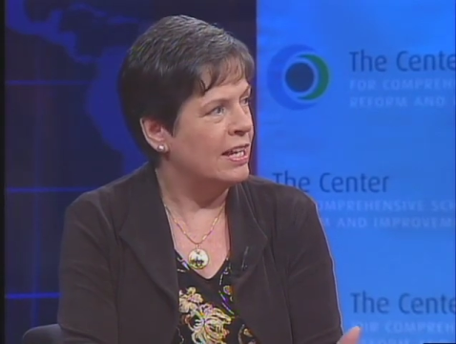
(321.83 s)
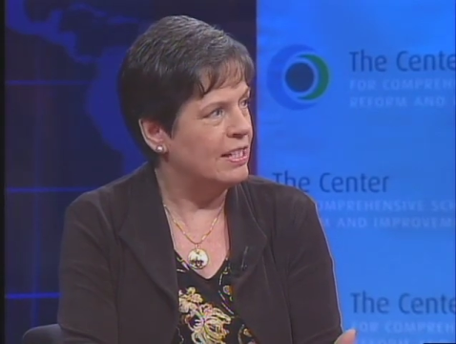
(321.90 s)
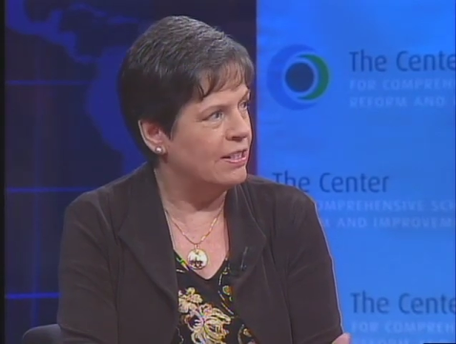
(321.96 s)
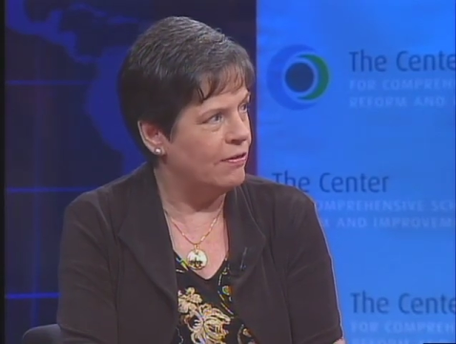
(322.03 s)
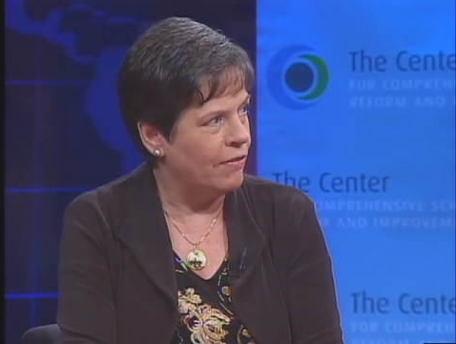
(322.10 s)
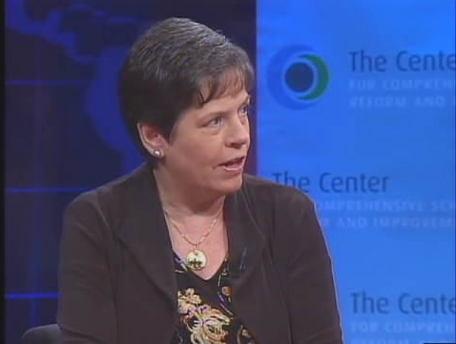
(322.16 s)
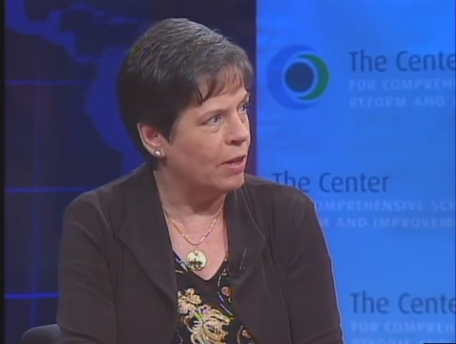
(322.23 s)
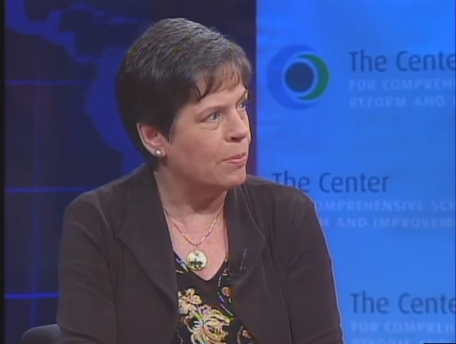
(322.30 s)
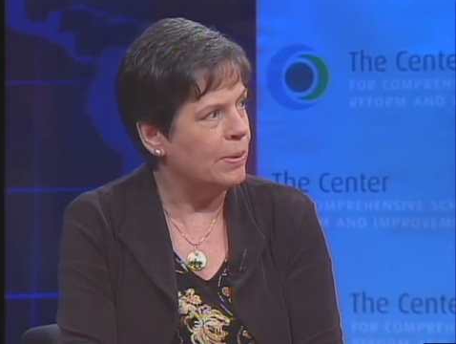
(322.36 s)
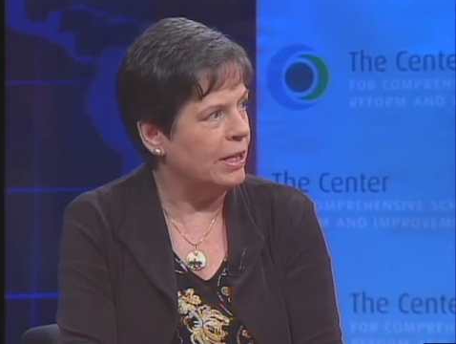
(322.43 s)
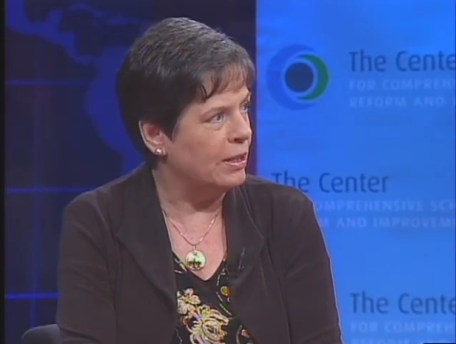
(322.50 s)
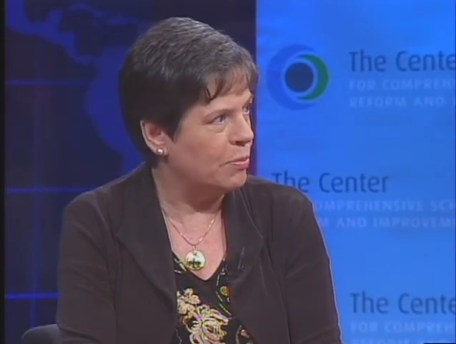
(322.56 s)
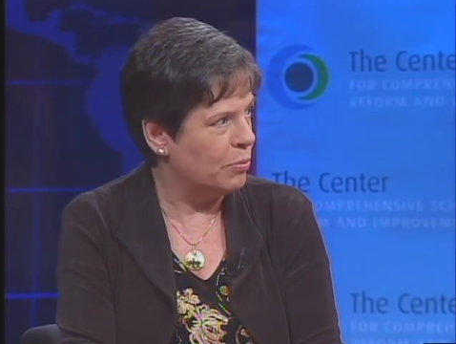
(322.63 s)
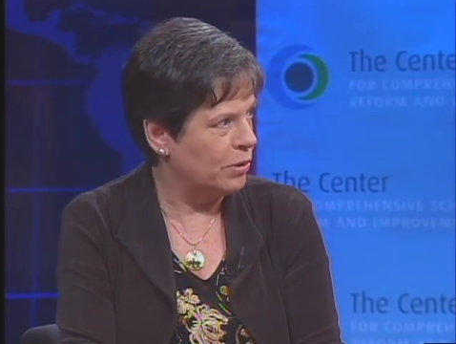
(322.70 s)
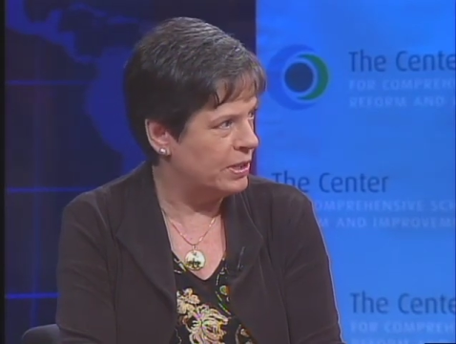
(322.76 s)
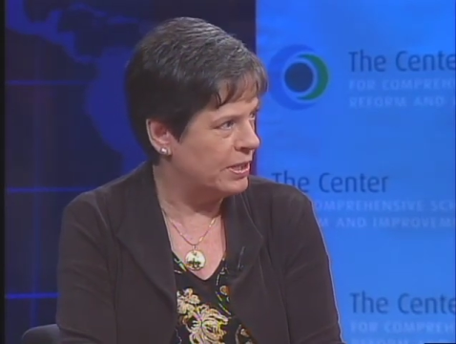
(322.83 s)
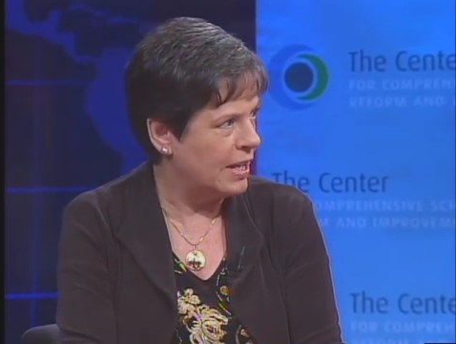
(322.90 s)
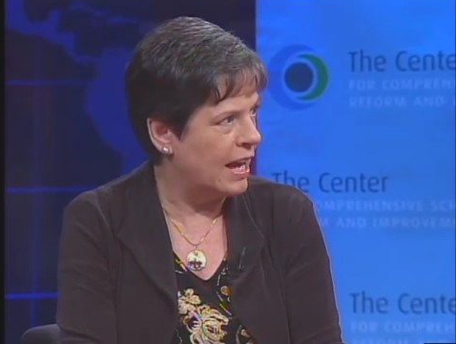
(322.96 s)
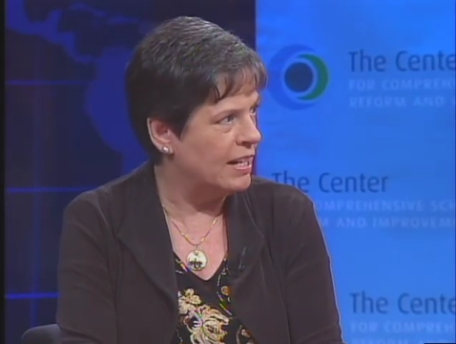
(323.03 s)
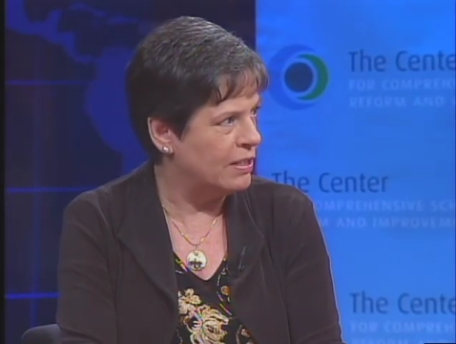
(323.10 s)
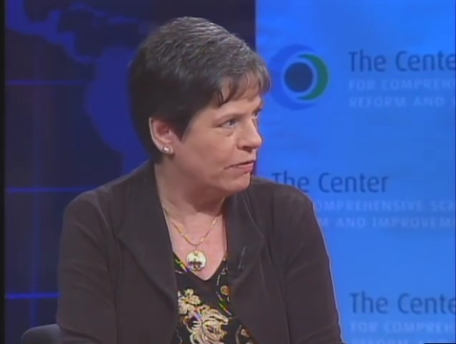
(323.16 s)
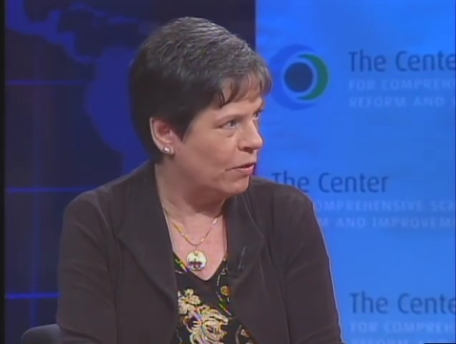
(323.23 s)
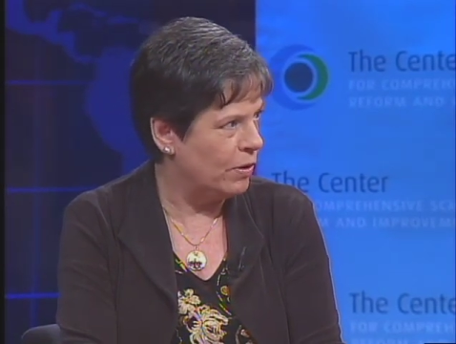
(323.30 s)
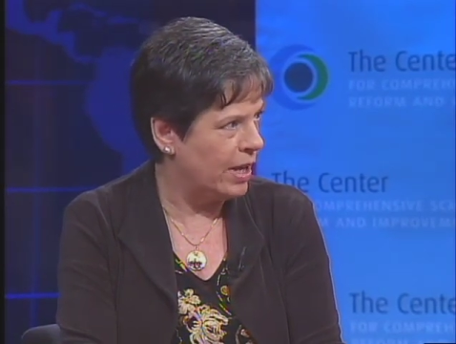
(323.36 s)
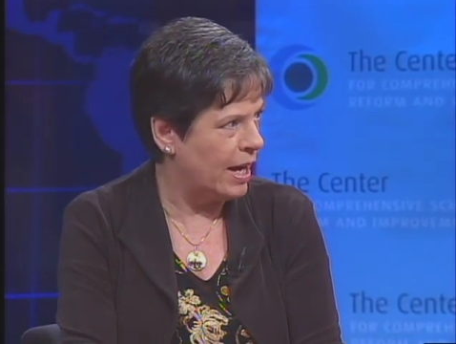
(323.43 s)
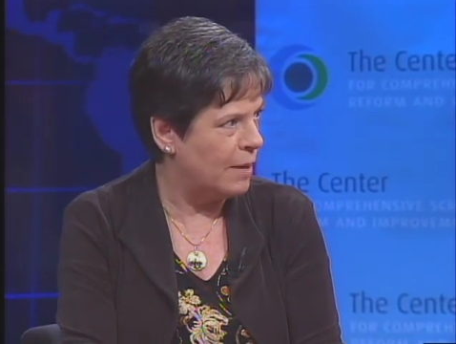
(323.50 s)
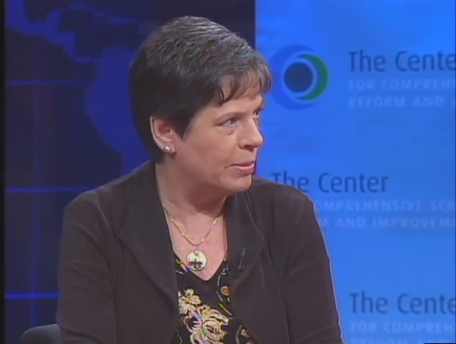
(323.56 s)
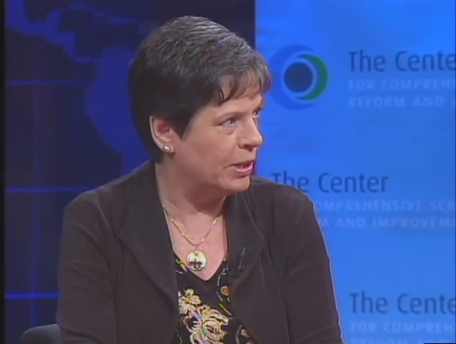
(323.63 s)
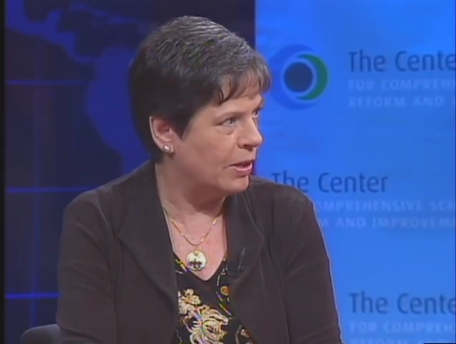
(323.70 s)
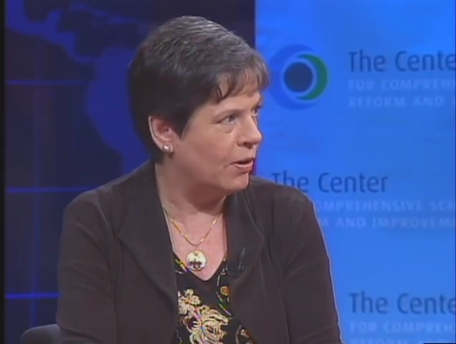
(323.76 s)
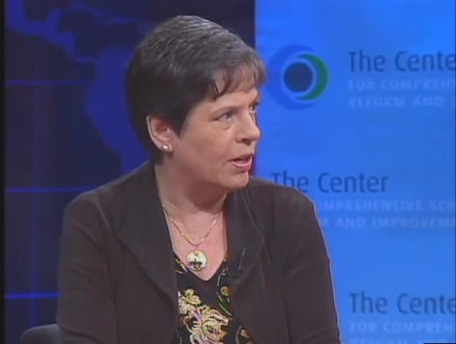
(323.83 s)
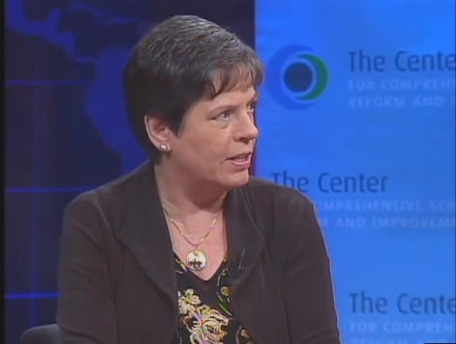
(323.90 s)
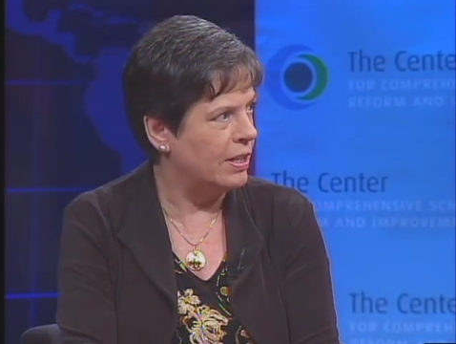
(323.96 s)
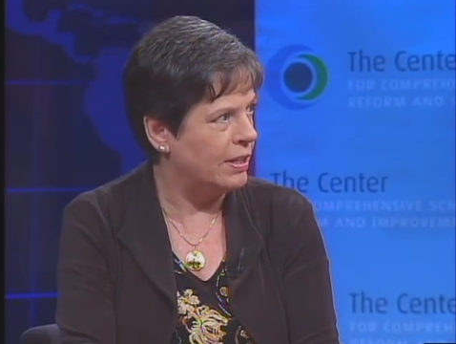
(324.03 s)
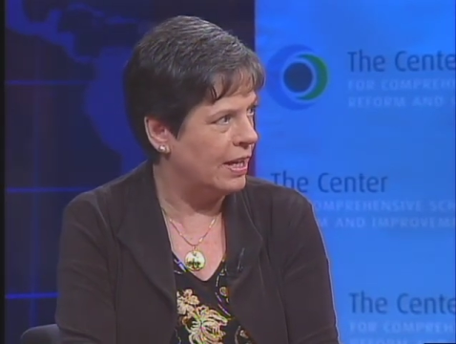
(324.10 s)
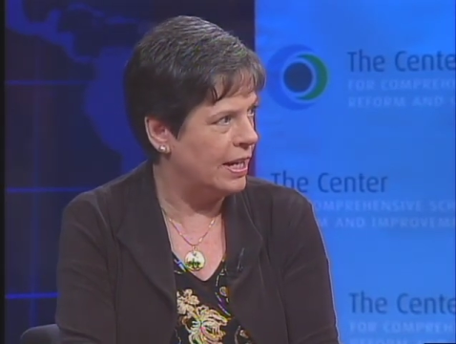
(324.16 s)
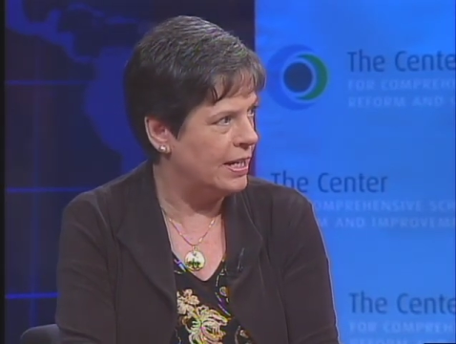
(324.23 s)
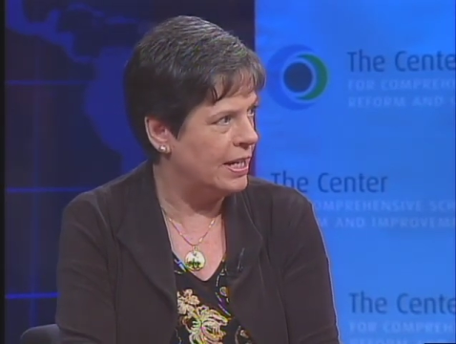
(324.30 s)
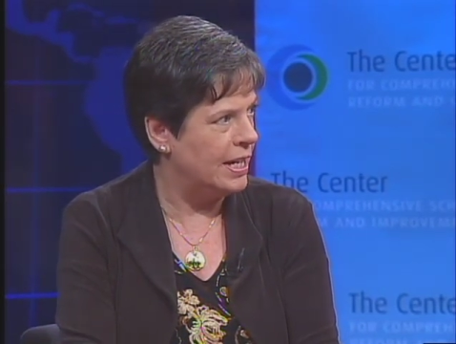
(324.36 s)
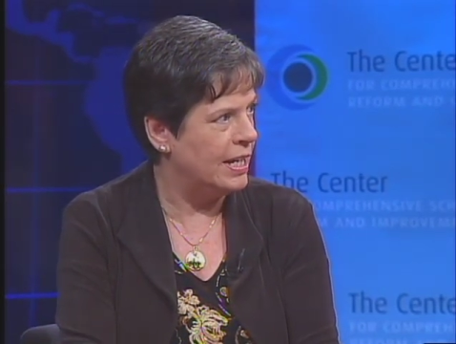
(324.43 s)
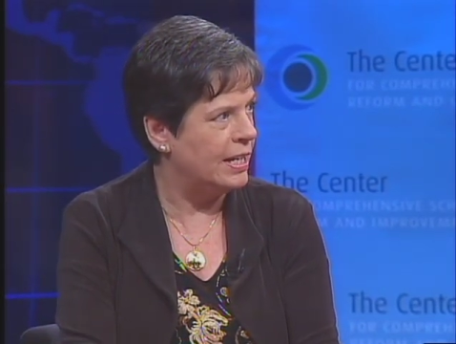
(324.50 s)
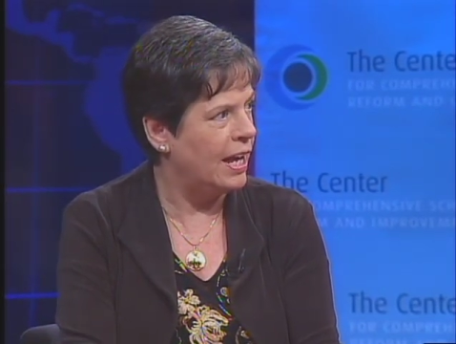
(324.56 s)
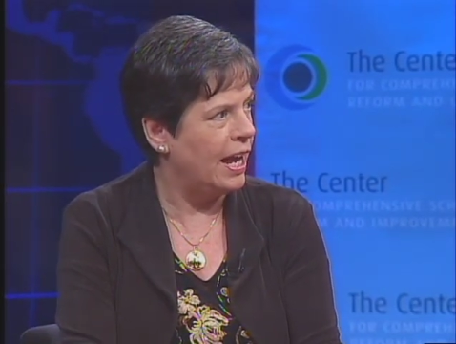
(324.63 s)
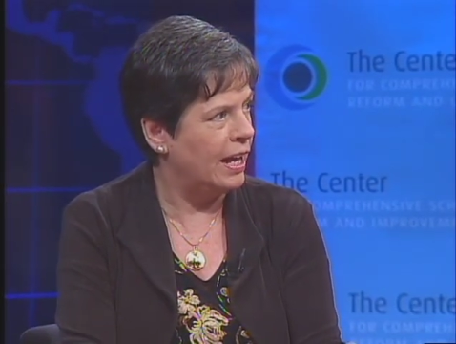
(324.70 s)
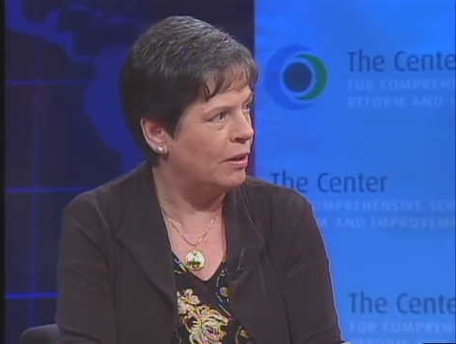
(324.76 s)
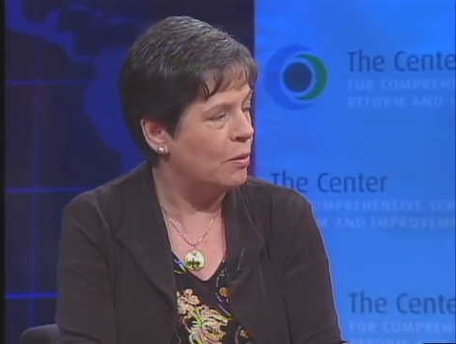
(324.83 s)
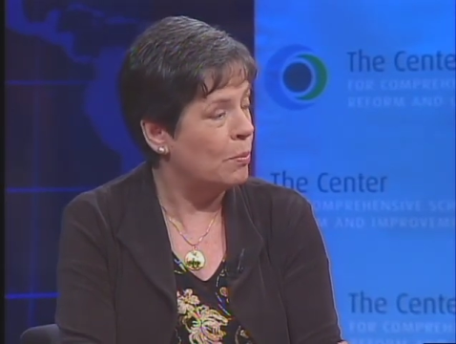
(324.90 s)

developing the precise vocabulary that they need, and